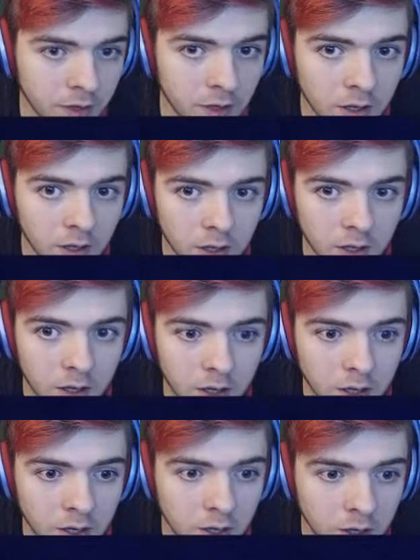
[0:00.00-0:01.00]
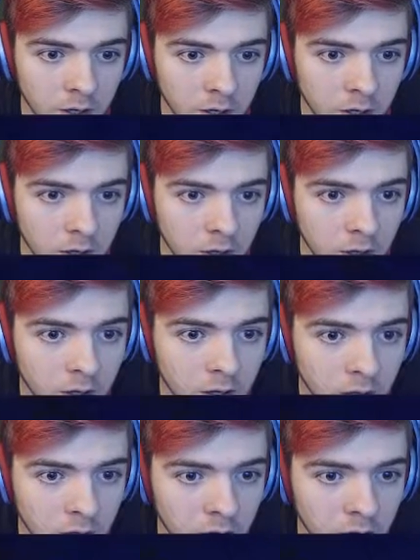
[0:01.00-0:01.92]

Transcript: [no speech]